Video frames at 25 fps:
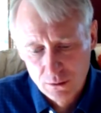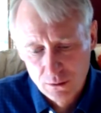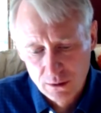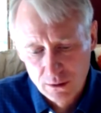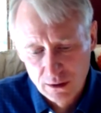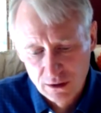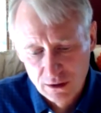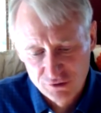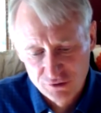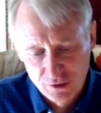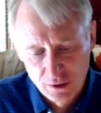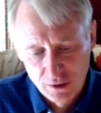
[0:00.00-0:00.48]

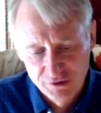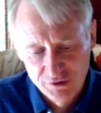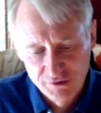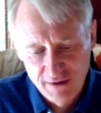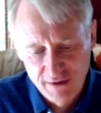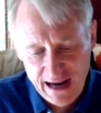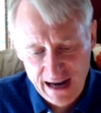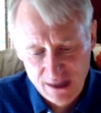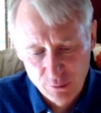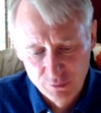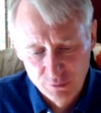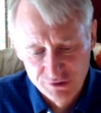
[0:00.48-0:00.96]
in terms of
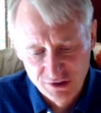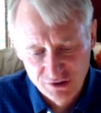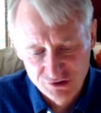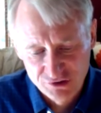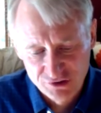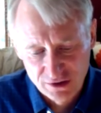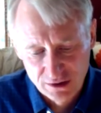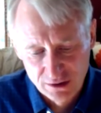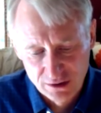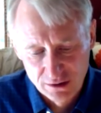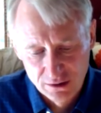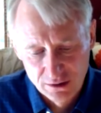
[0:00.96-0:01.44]

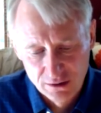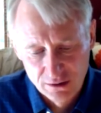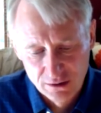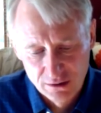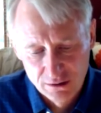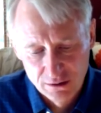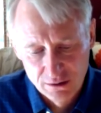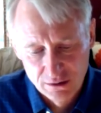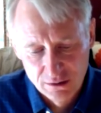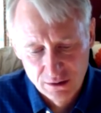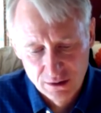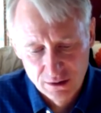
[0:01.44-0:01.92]

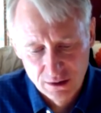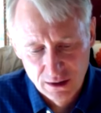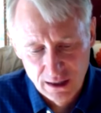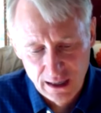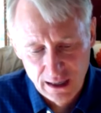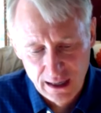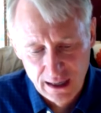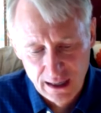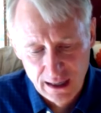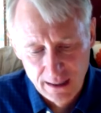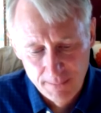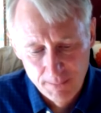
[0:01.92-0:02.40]
acquisition
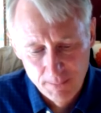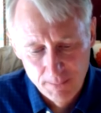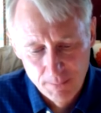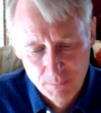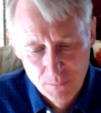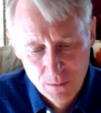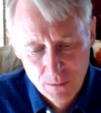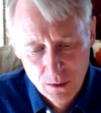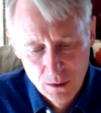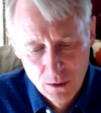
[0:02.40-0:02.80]
um,